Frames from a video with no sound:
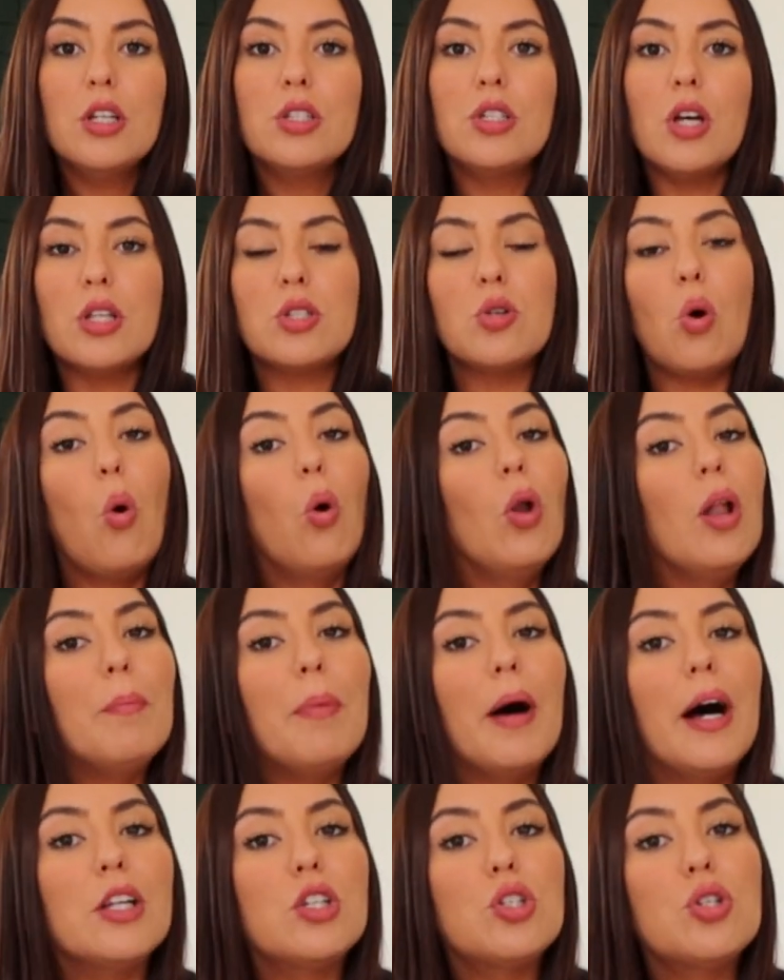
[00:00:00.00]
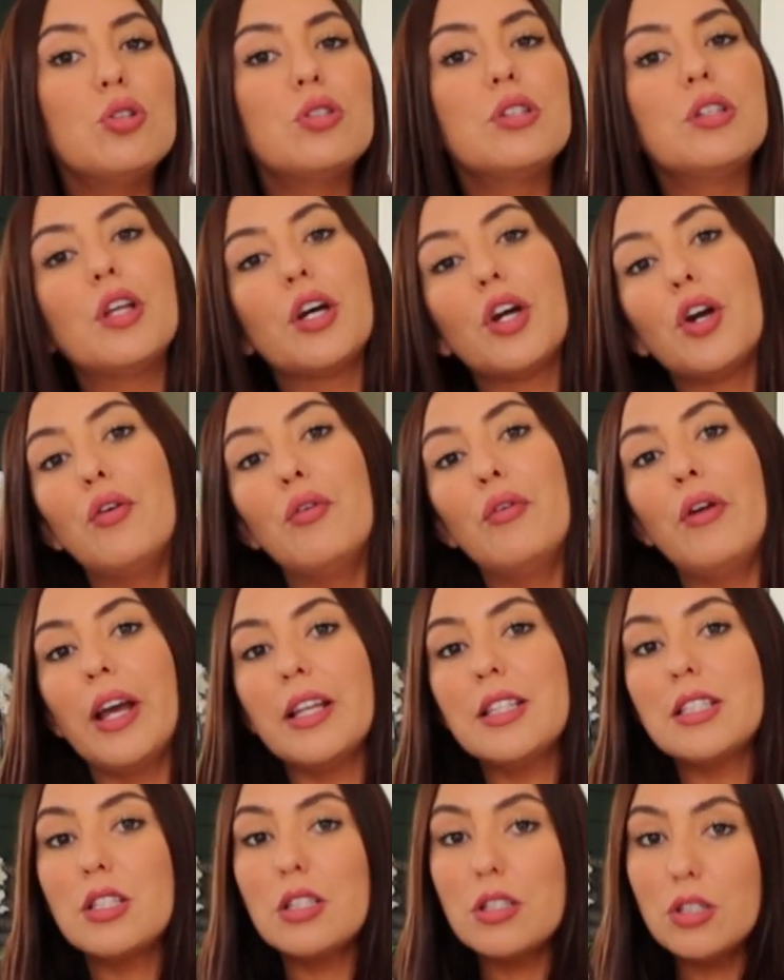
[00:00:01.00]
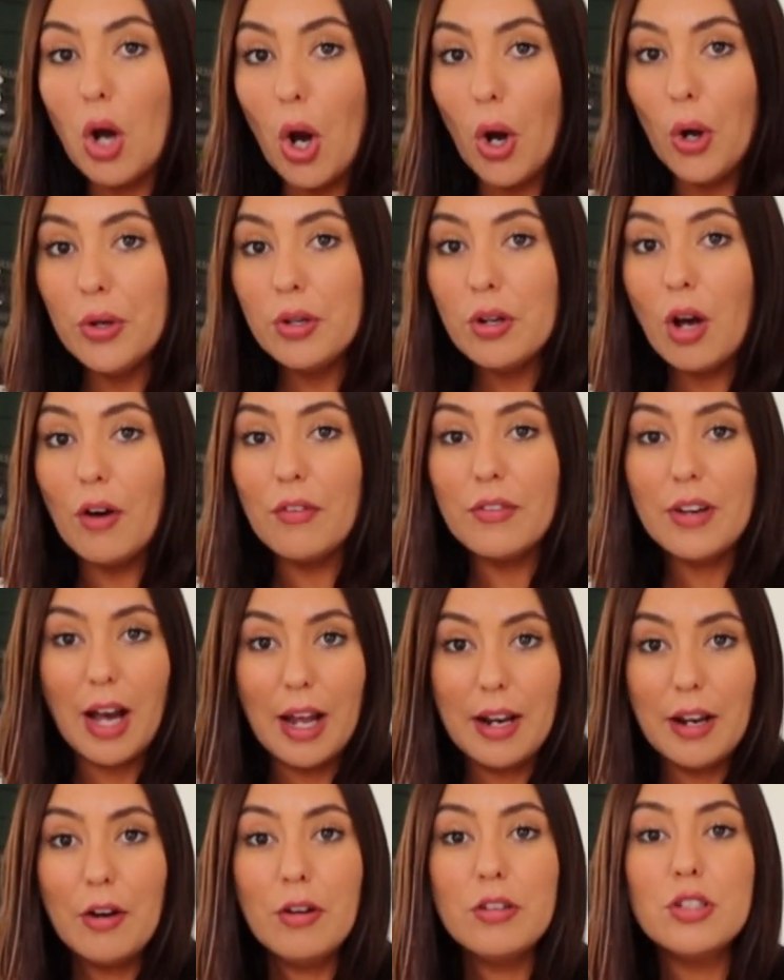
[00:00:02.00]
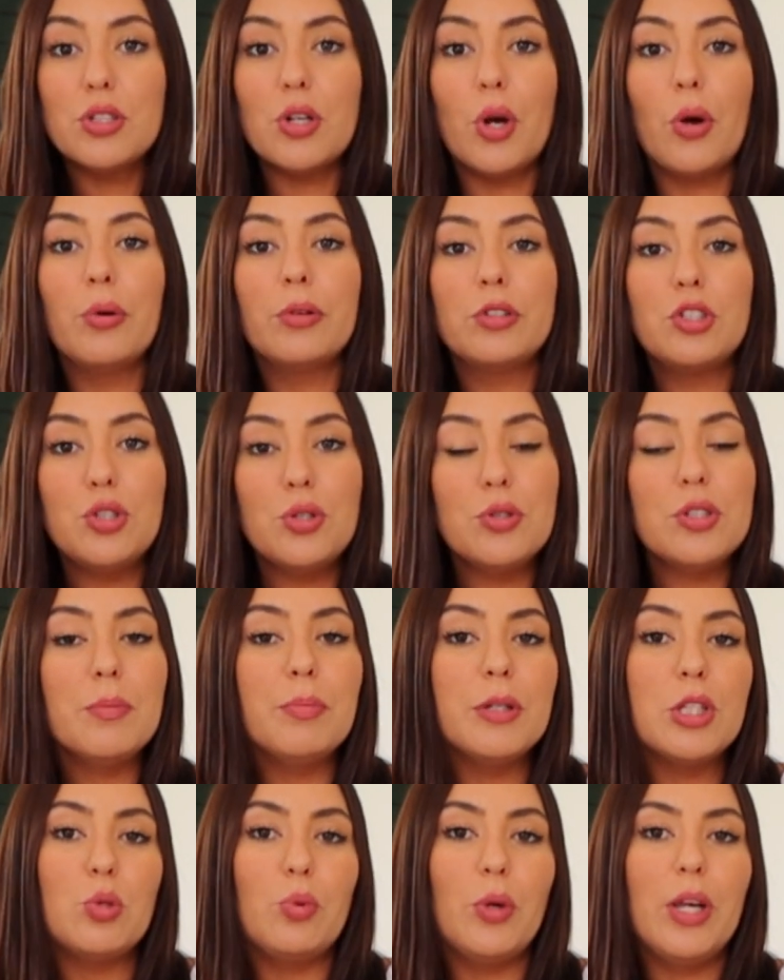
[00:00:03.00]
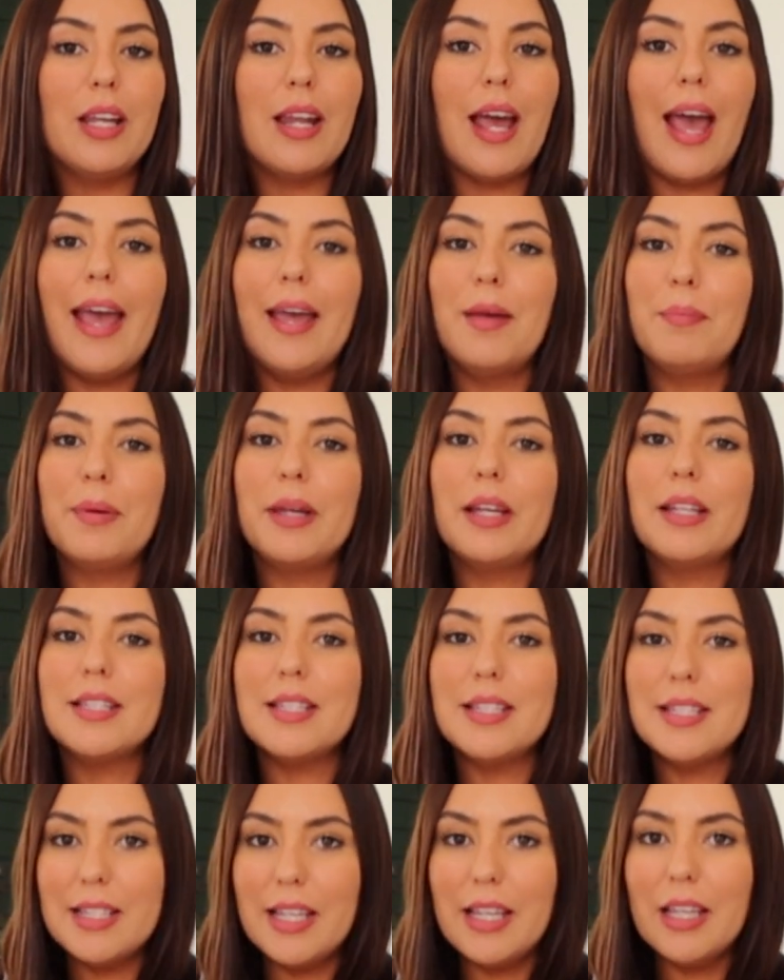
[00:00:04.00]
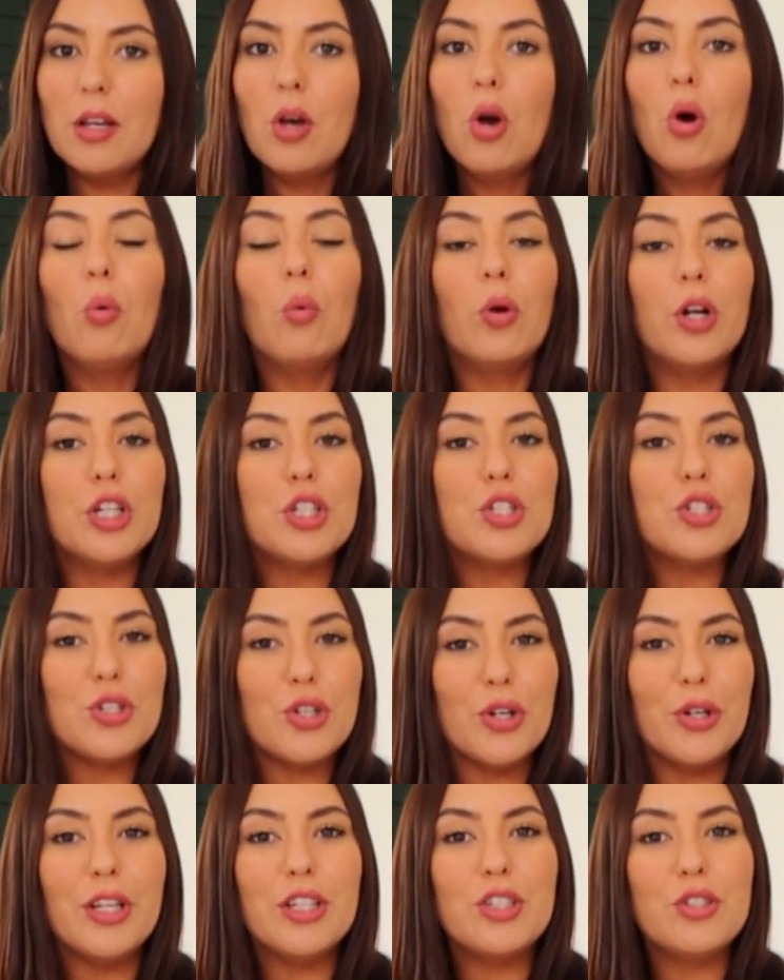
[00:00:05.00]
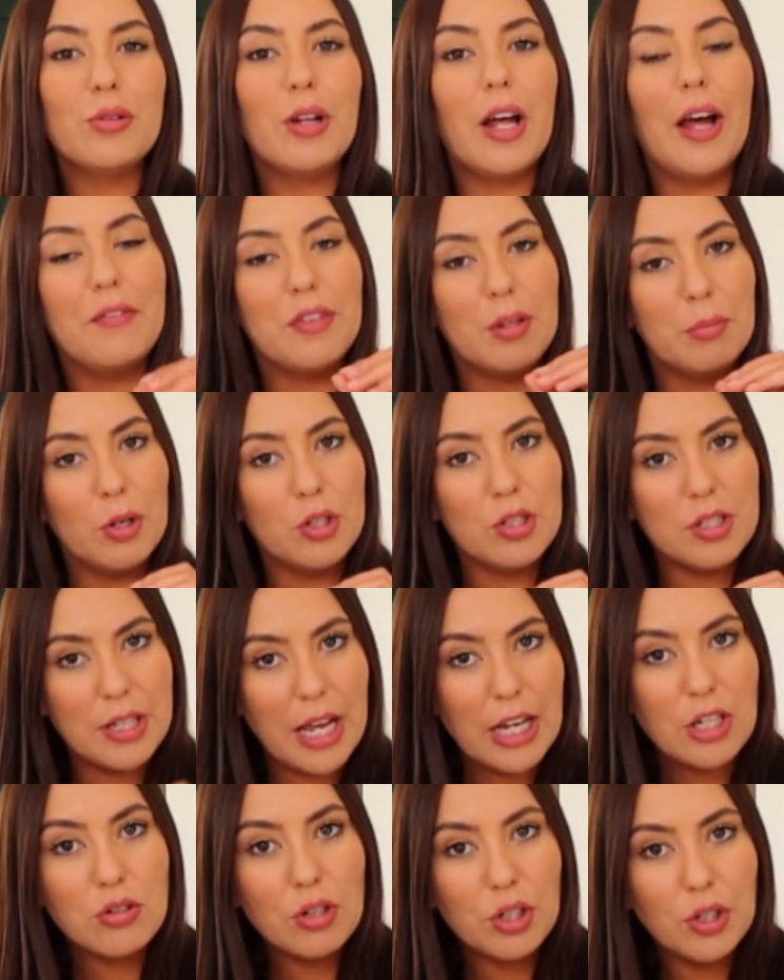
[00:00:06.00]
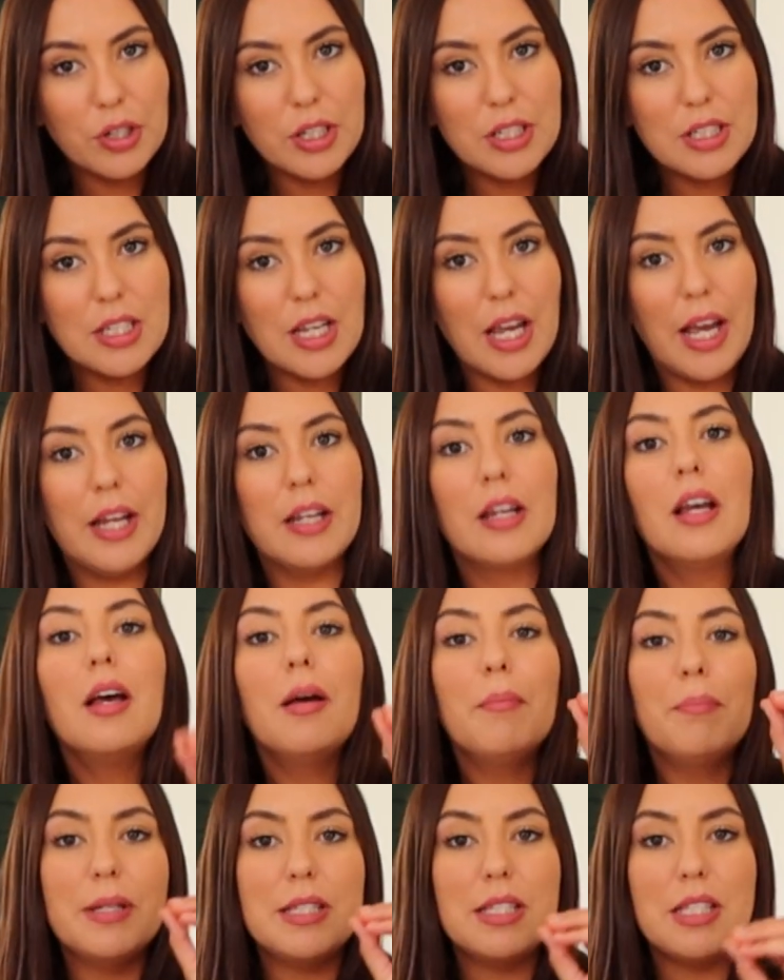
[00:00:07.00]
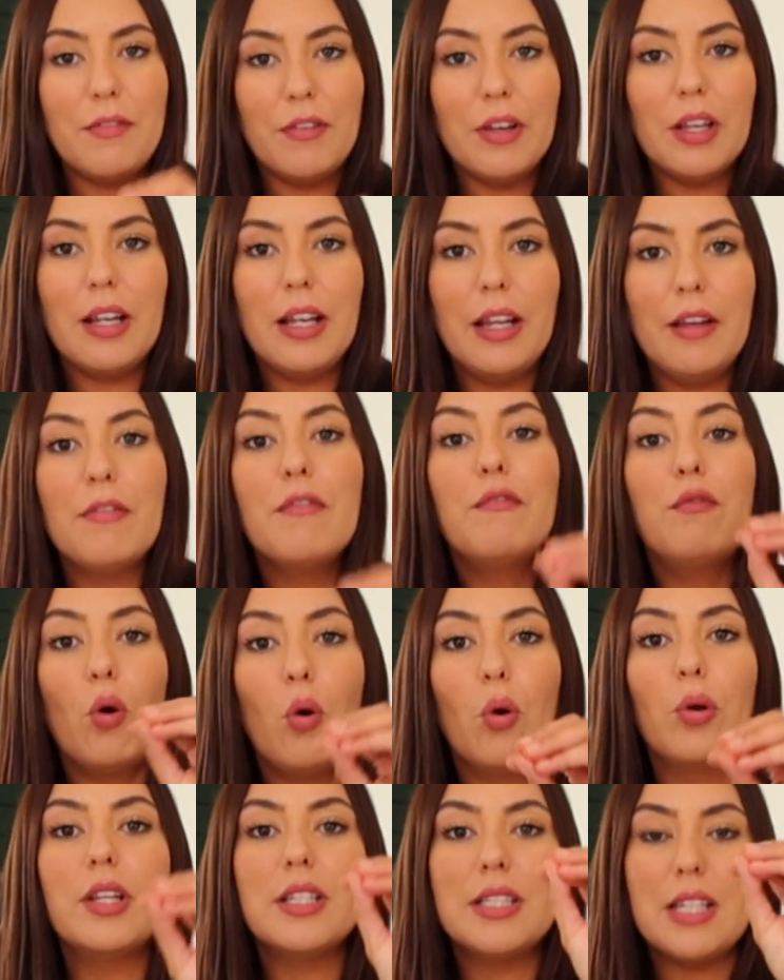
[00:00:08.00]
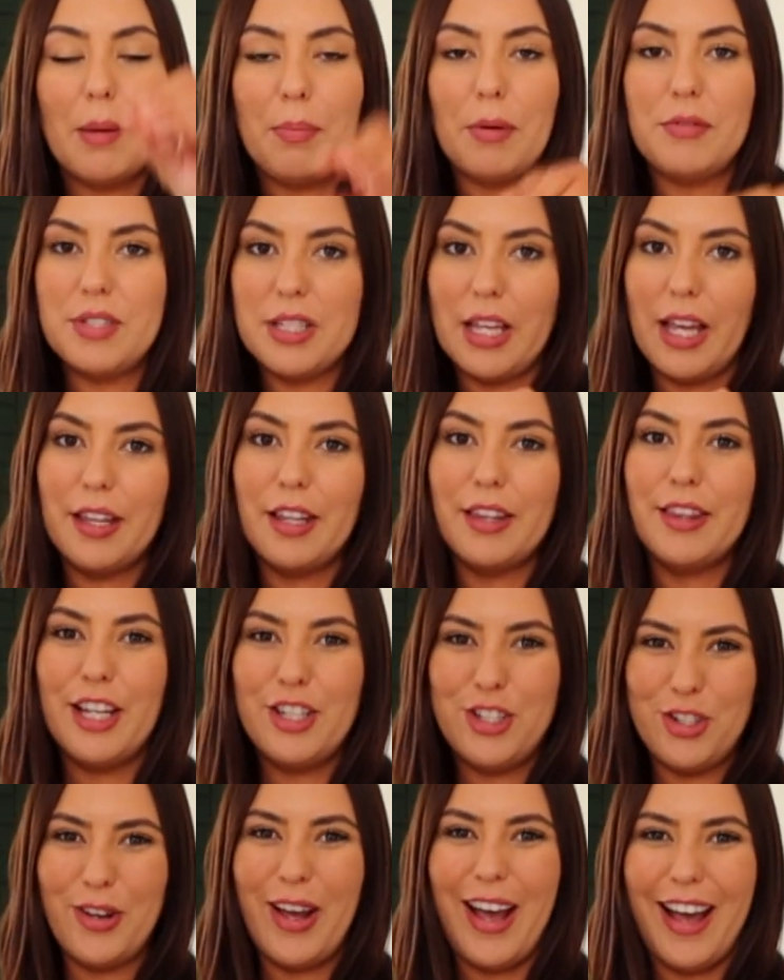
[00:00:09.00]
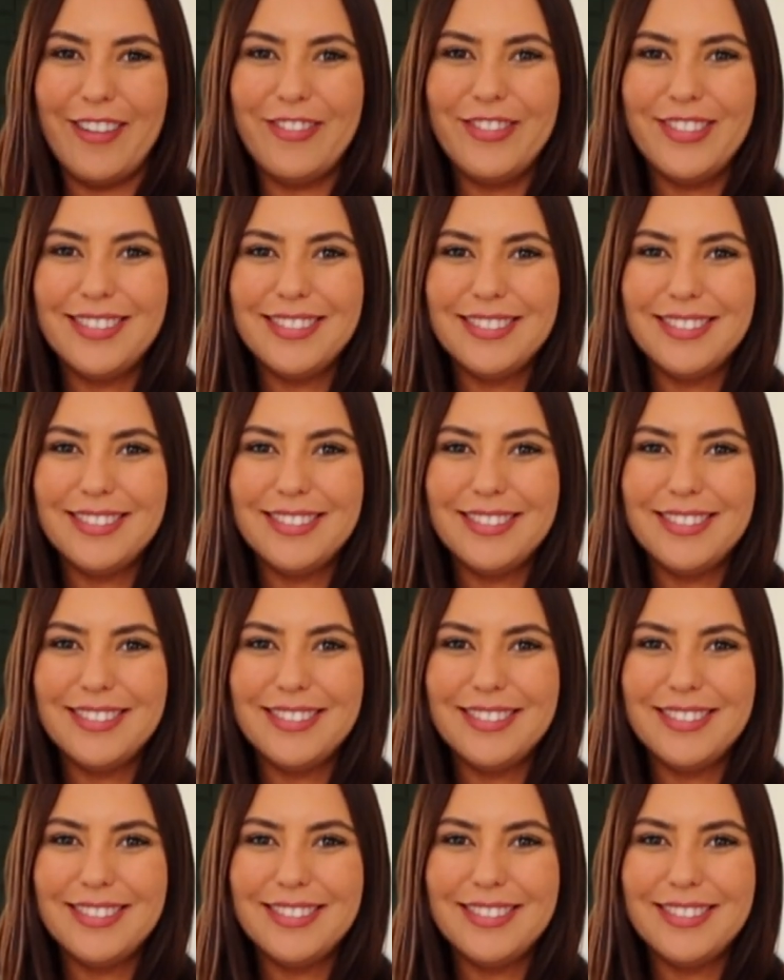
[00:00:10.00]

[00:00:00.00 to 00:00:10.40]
So it's all about choosing the correct tone of color. So choosing between A, B, and C will ensure that you'll have the most natural looking tan, specifically for the type of skin that you have.